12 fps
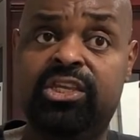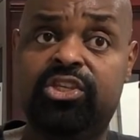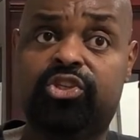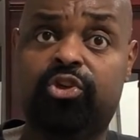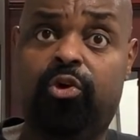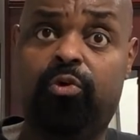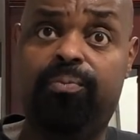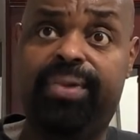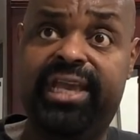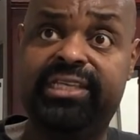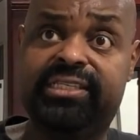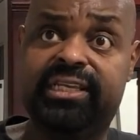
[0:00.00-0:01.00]
So
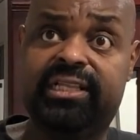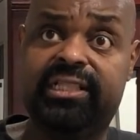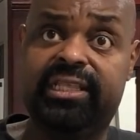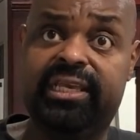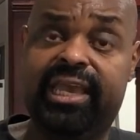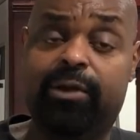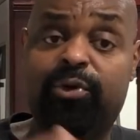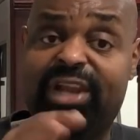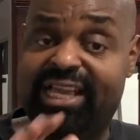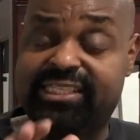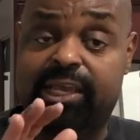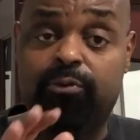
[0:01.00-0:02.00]
basically, and when
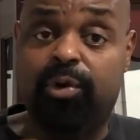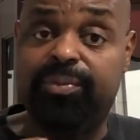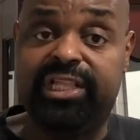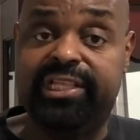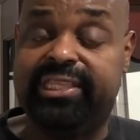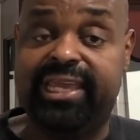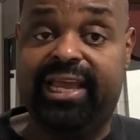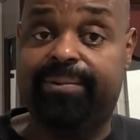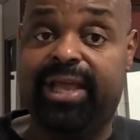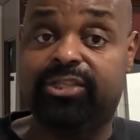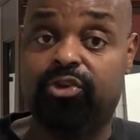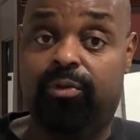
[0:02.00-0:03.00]
I say 1 meal a day, I'm
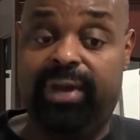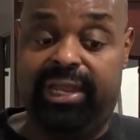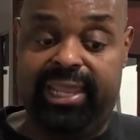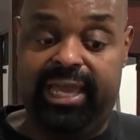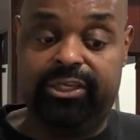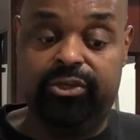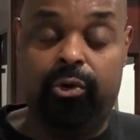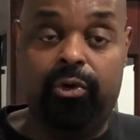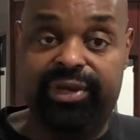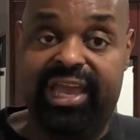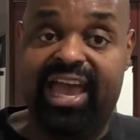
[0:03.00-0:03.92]
not talking about like you only